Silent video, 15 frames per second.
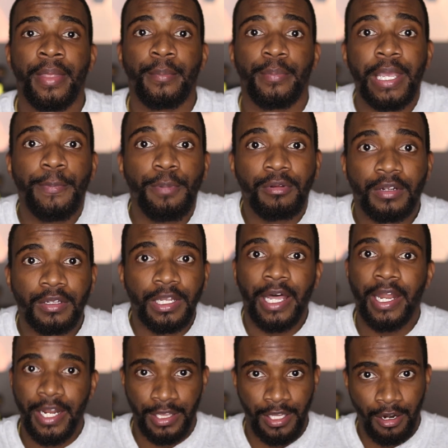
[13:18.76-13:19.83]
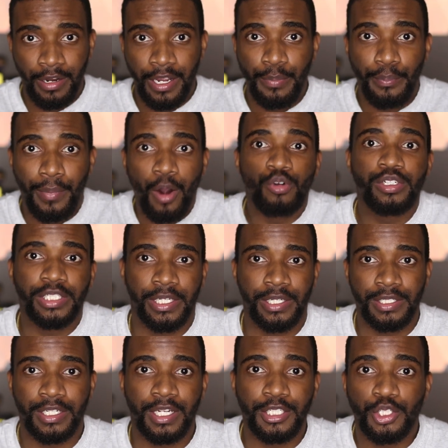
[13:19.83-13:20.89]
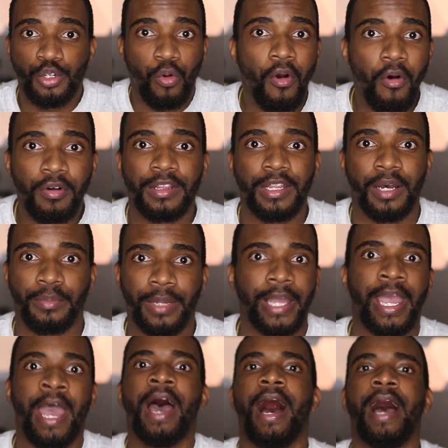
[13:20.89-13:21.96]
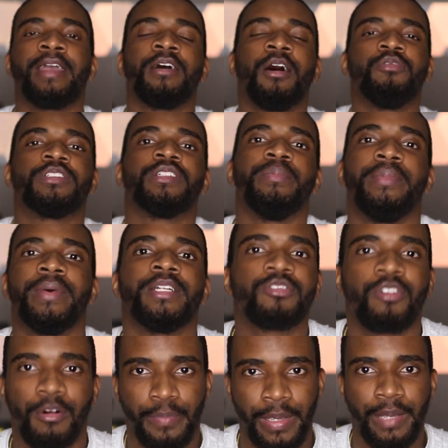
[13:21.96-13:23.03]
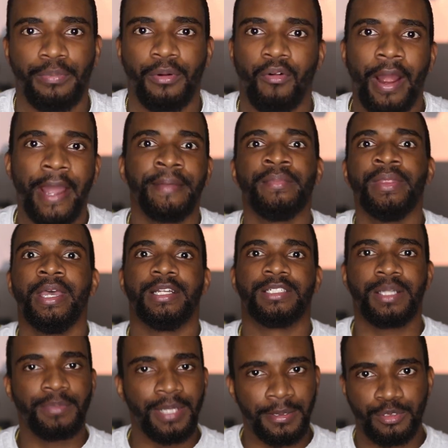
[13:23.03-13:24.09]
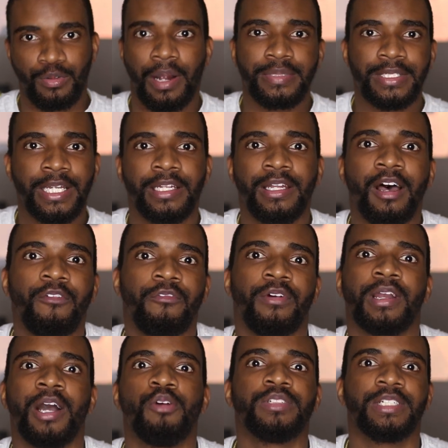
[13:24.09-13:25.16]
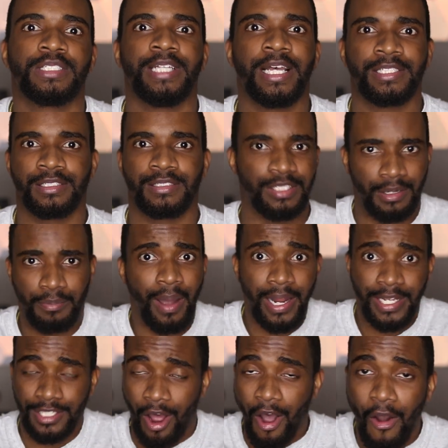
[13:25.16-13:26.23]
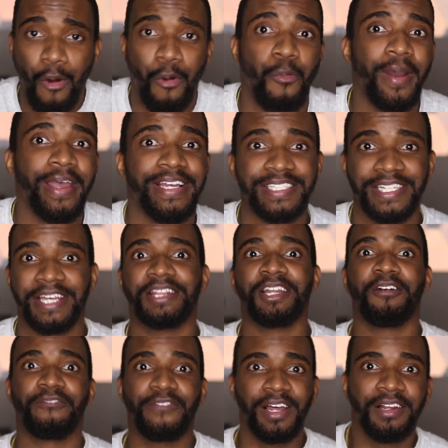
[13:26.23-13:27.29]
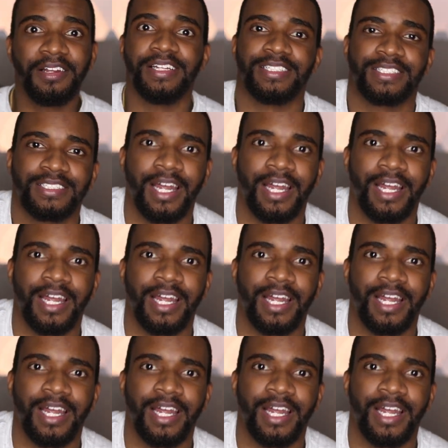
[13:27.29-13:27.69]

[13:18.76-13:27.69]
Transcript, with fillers: People are letting their emotions control them. Like, I coach and mentor people, right? And sometimes when I'm sitting down for a coaching session, somebody's always in their feelings.